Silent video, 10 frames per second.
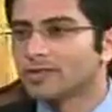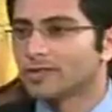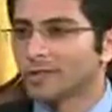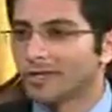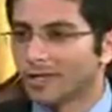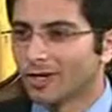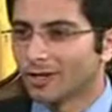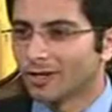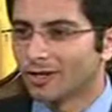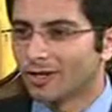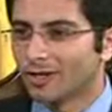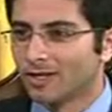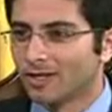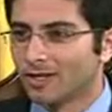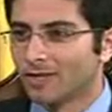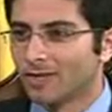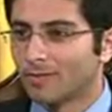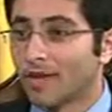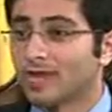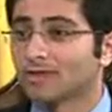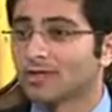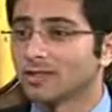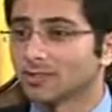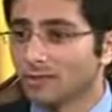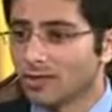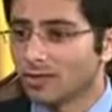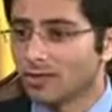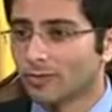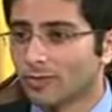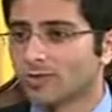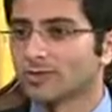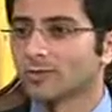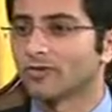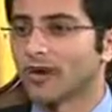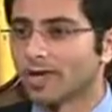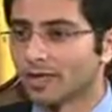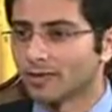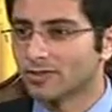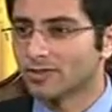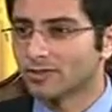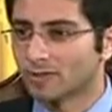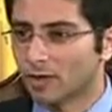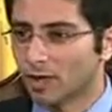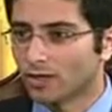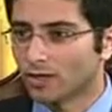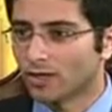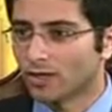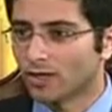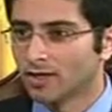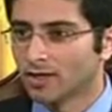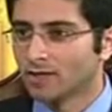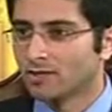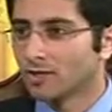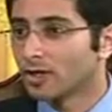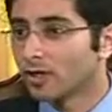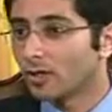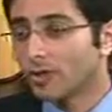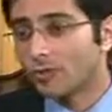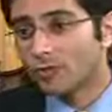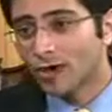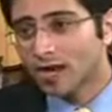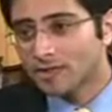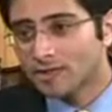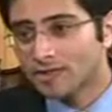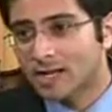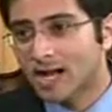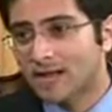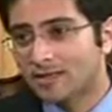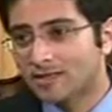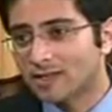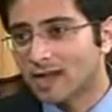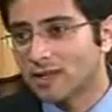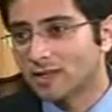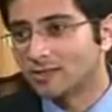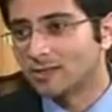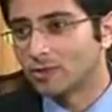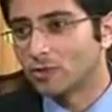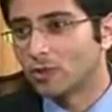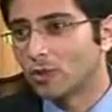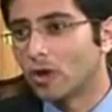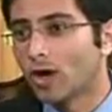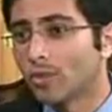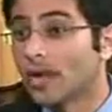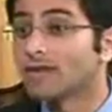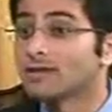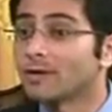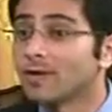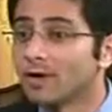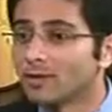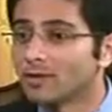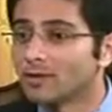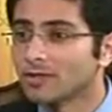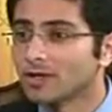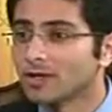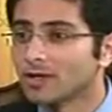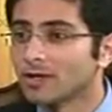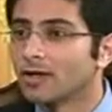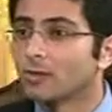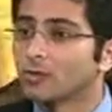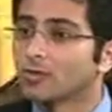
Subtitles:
that we know that bans on interracial marriages were violations of equality is that we know that race has nothing to do with what makes a marriage. In other words,